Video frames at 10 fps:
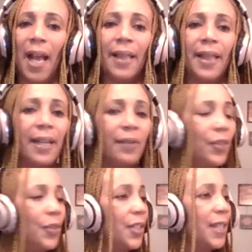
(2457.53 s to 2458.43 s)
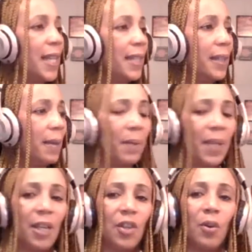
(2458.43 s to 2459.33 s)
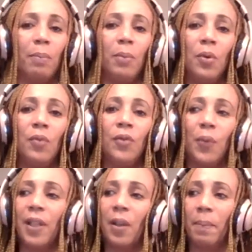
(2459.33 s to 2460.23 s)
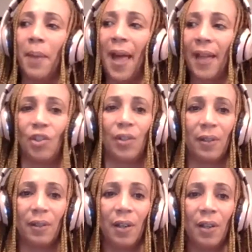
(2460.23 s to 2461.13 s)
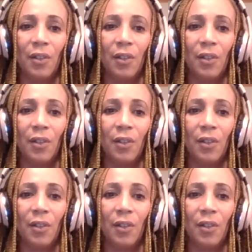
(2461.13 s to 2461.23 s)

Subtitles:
and that if you see something, you're moved with compassion